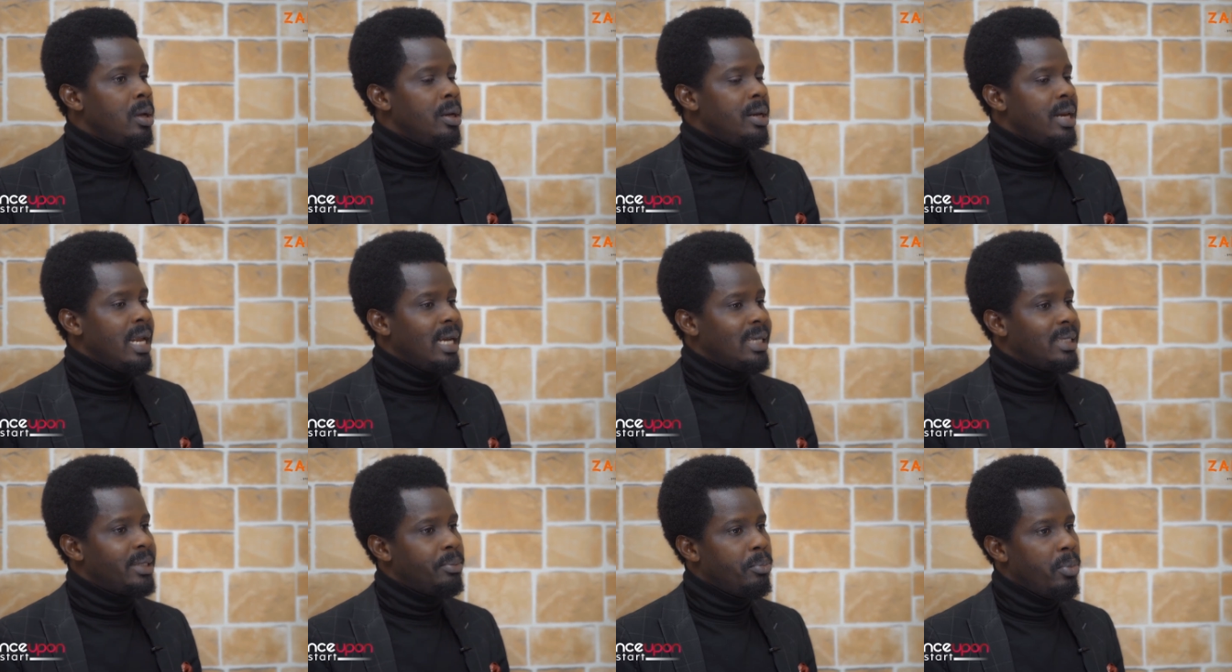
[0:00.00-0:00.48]

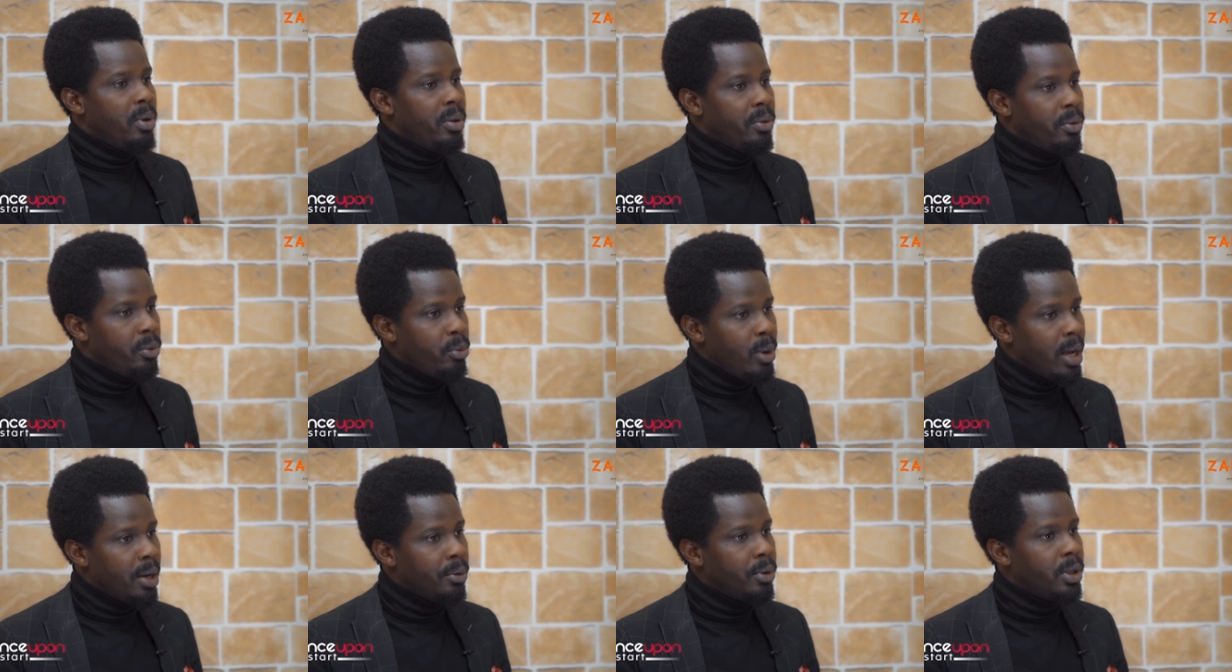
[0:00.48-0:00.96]
Next
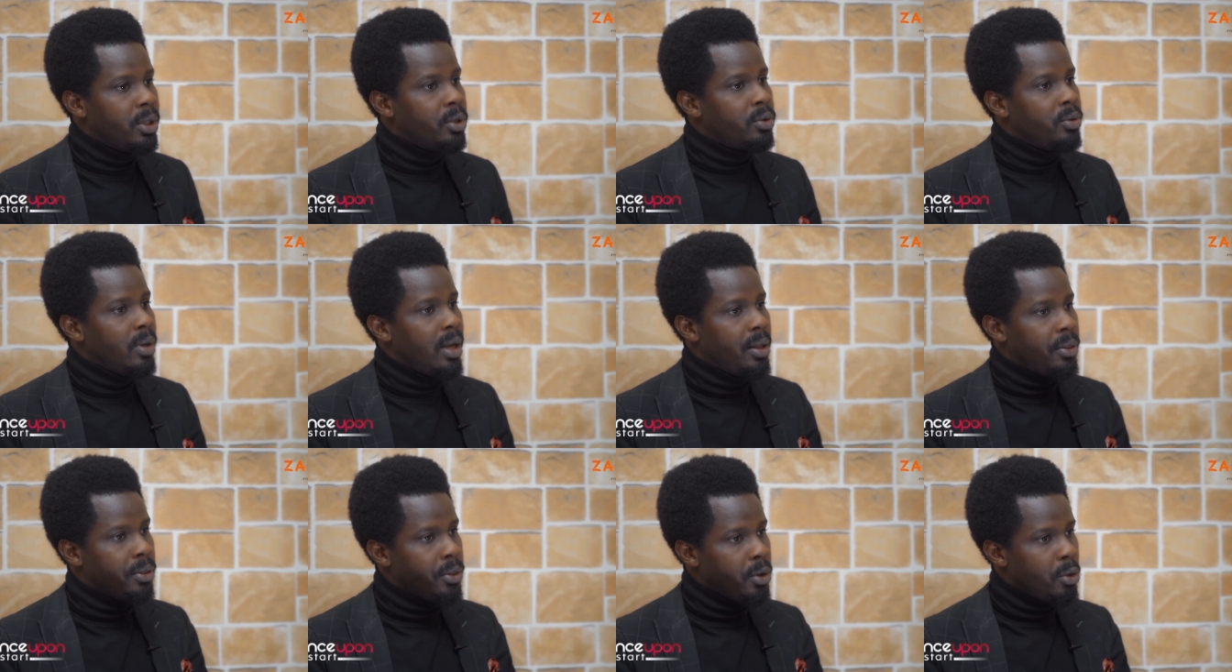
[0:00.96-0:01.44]
month we are going
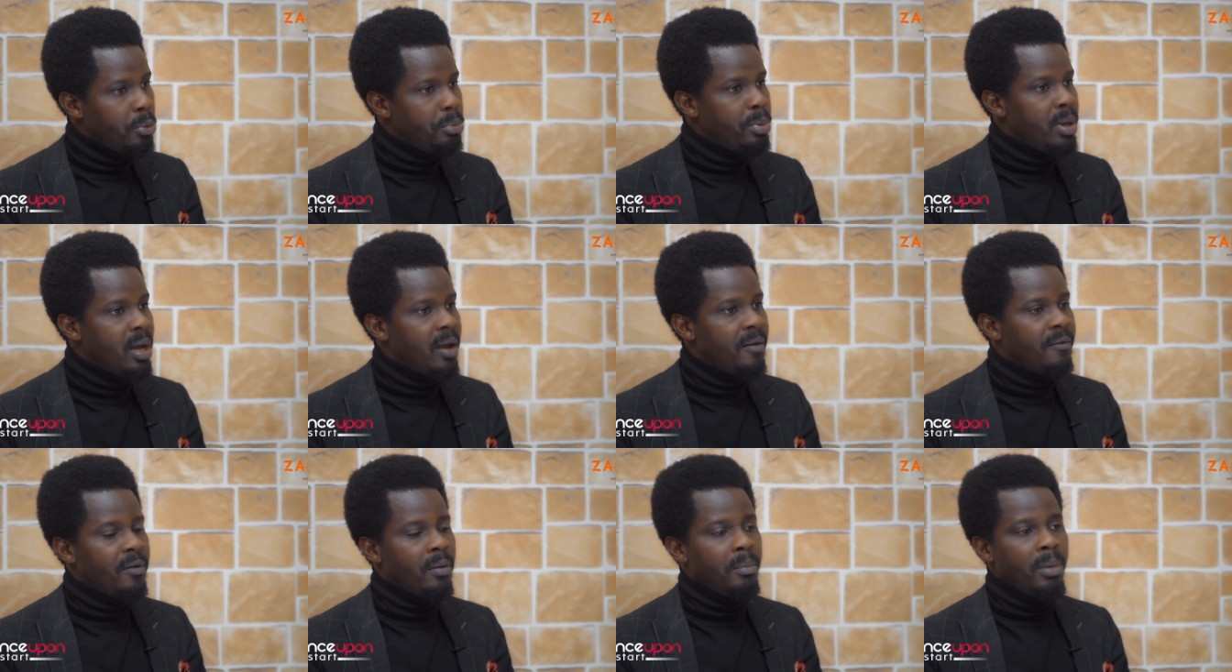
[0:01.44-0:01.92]
to
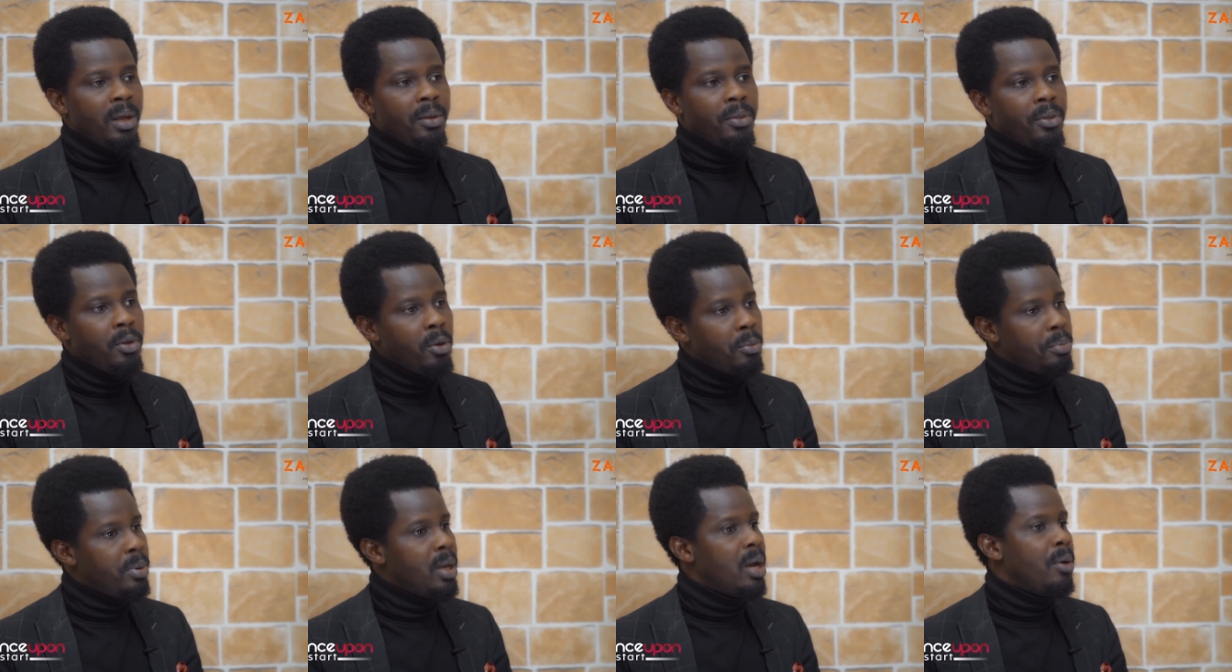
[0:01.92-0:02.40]
Ethiopia. From
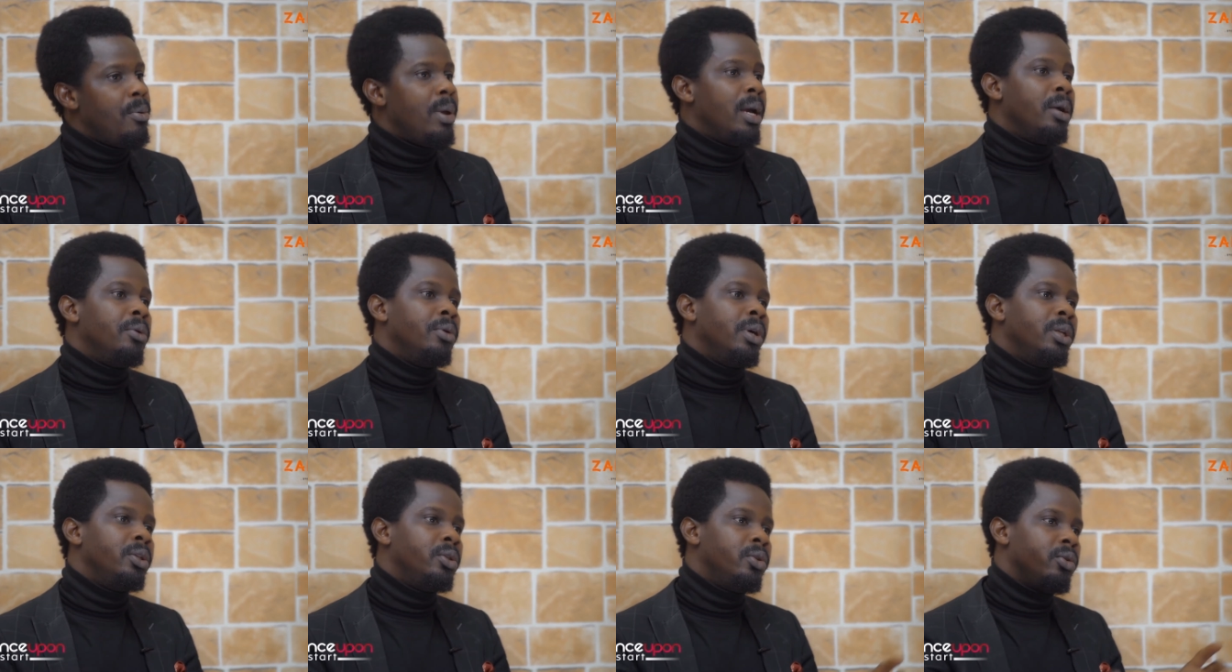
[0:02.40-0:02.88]
Ethiopia we are
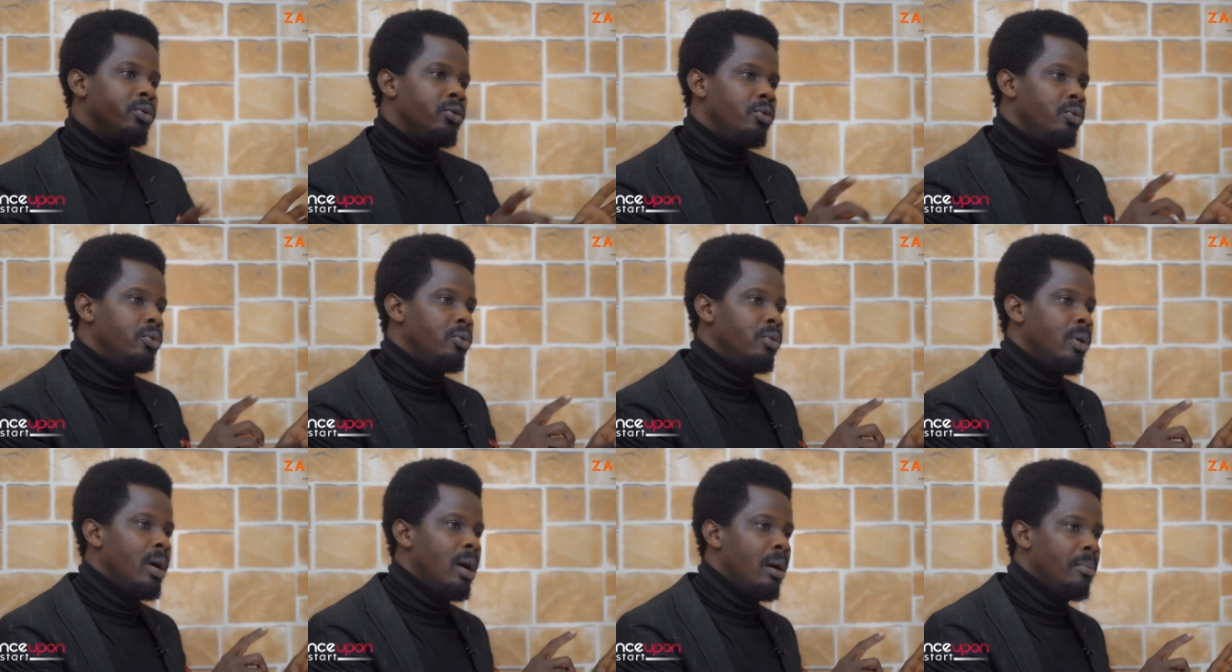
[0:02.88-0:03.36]
going
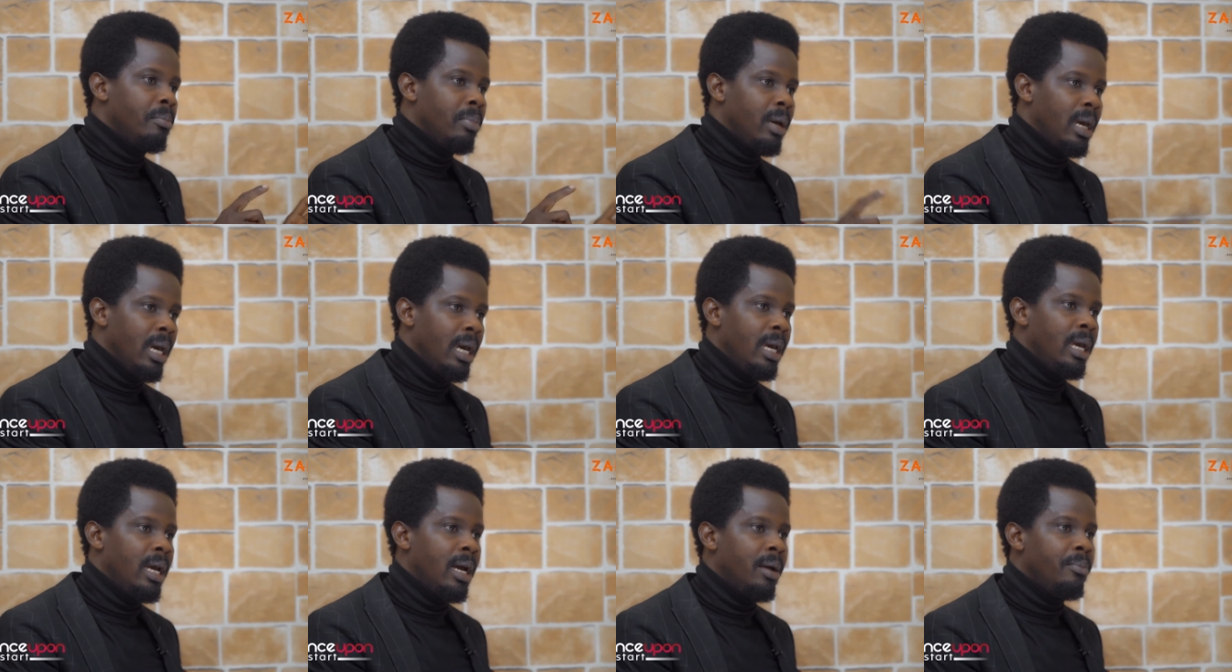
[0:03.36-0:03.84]
to
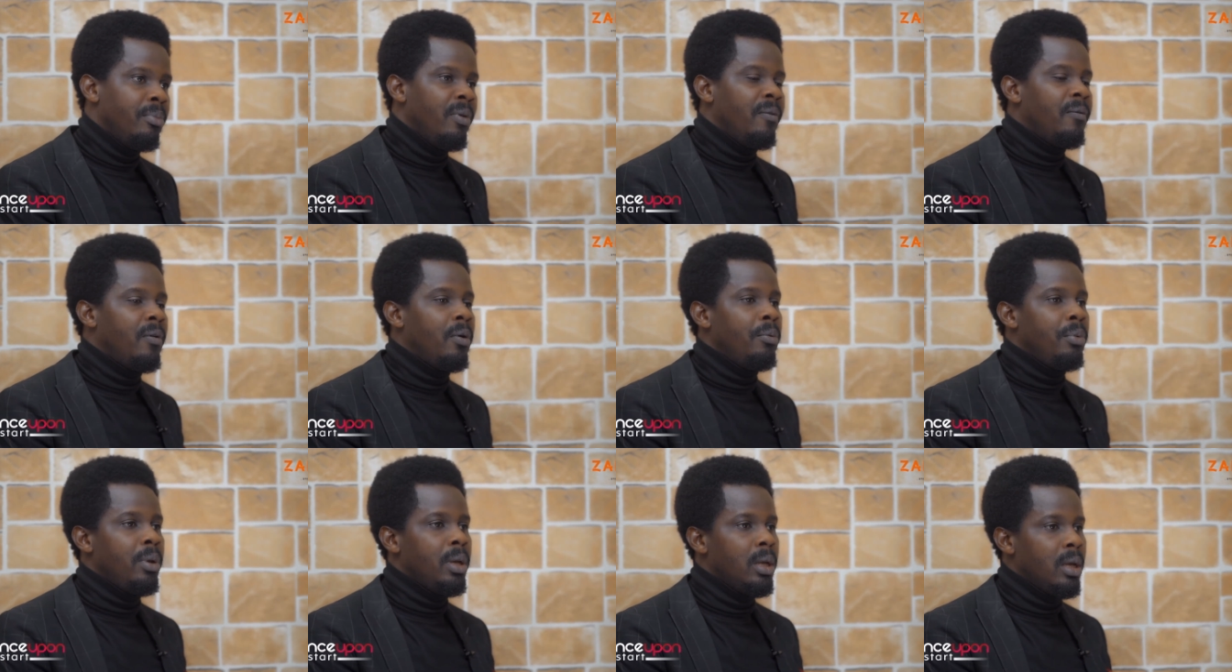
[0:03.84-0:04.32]
Kenya
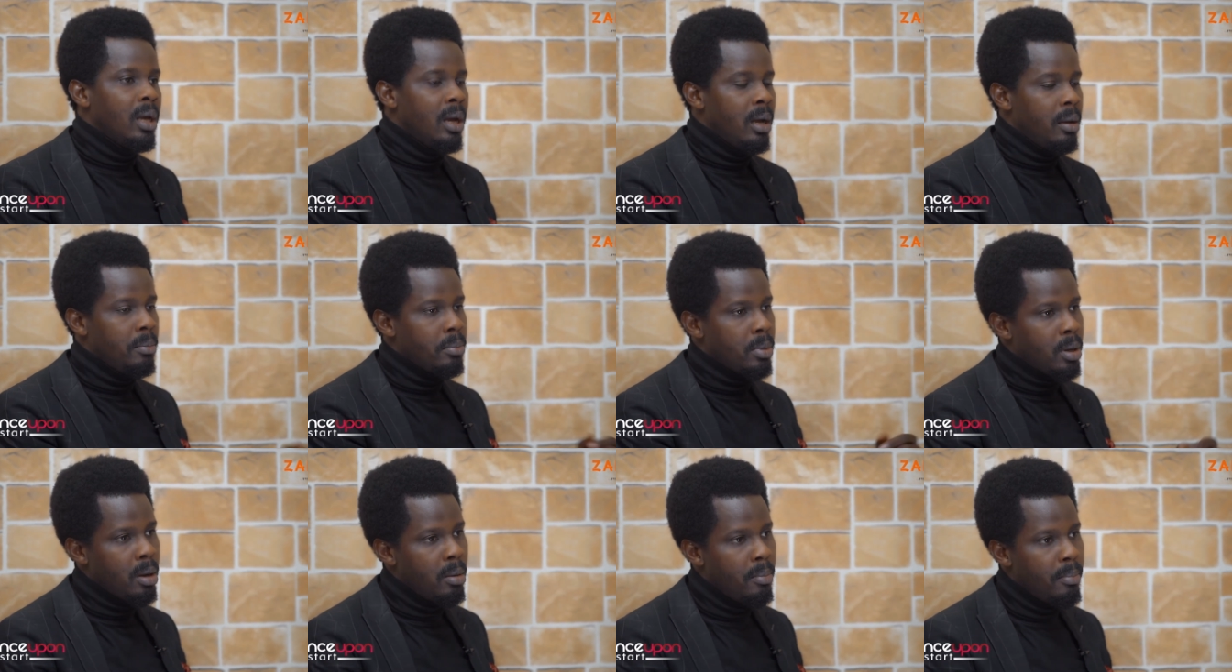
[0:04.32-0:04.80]
before we
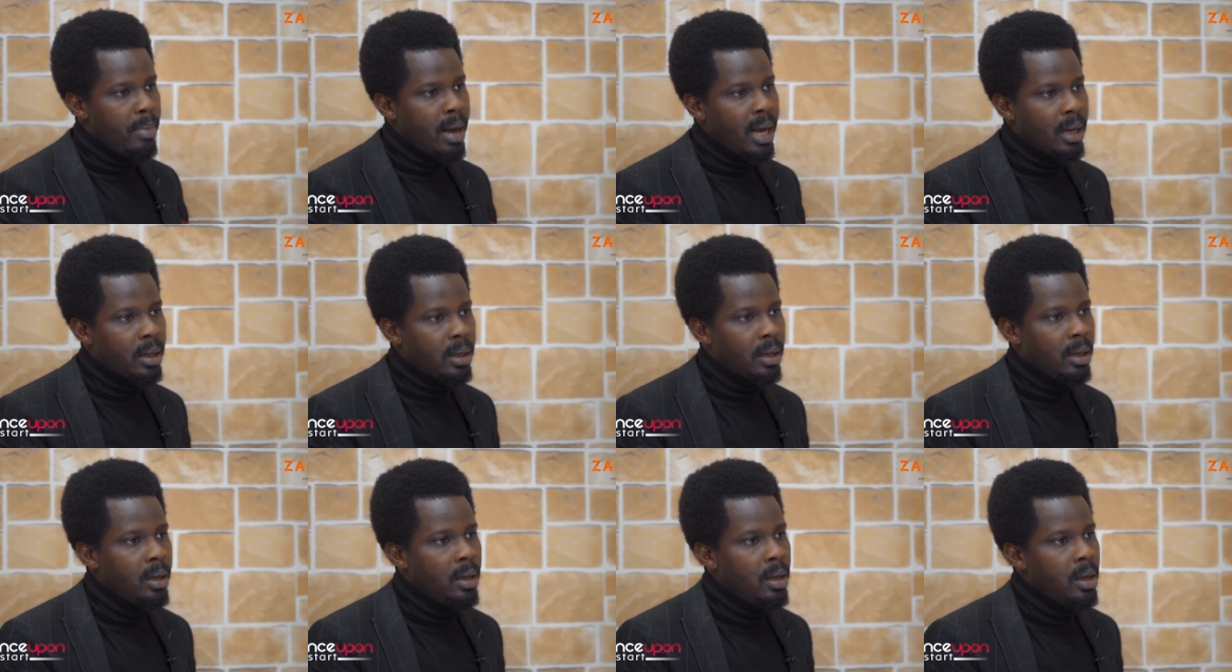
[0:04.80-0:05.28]
come
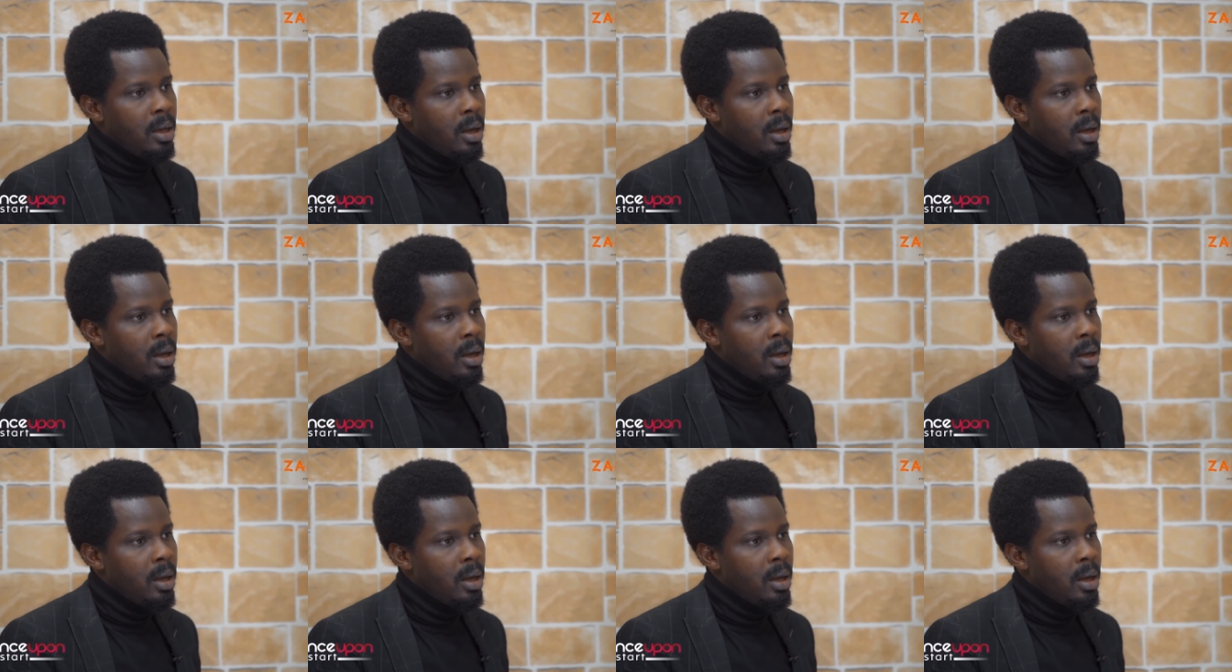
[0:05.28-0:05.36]
back